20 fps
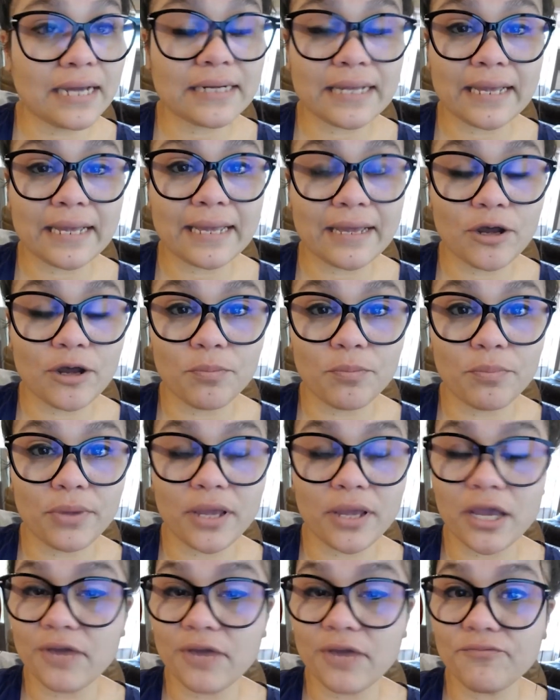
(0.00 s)
to help
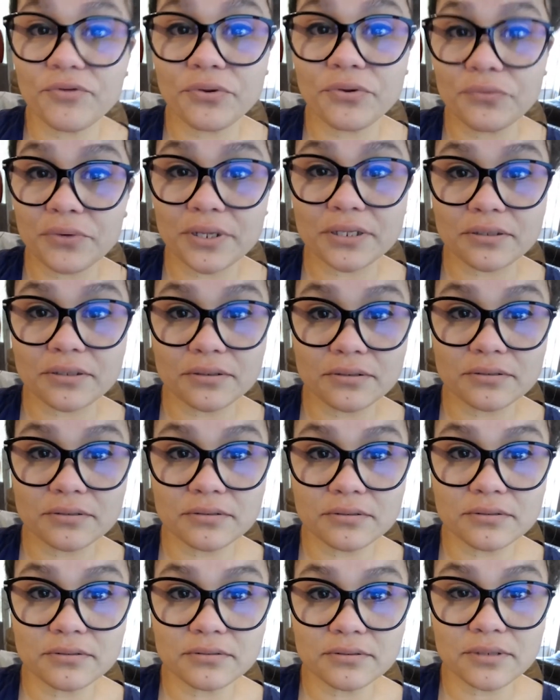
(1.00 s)
everyone.
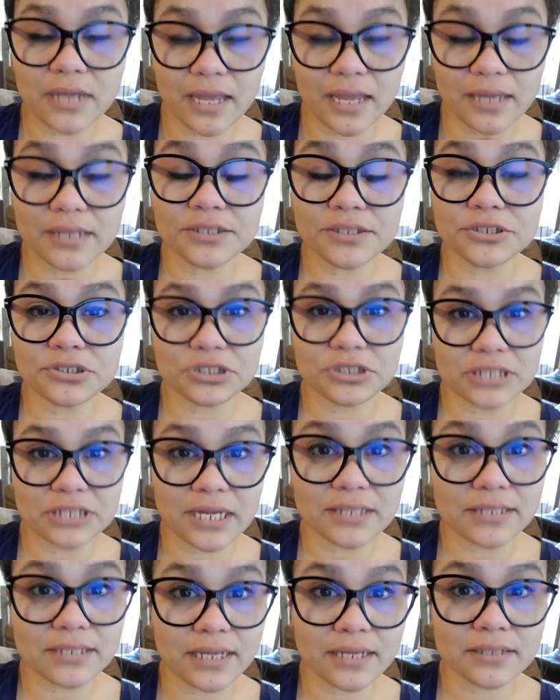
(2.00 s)
I
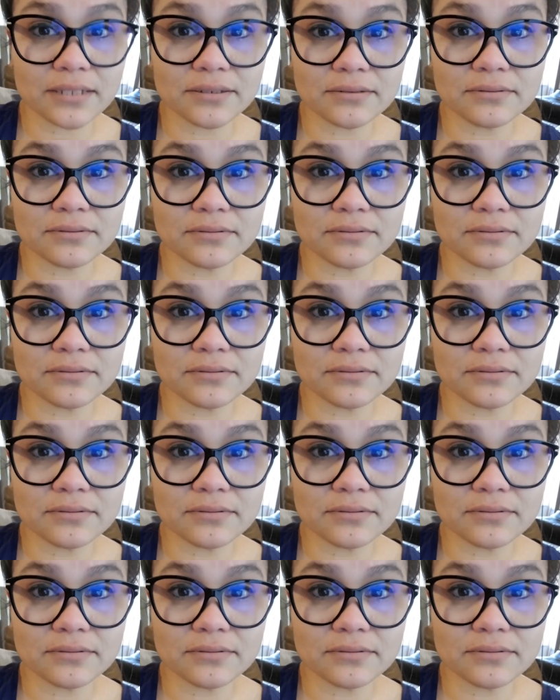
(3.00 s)
understand that.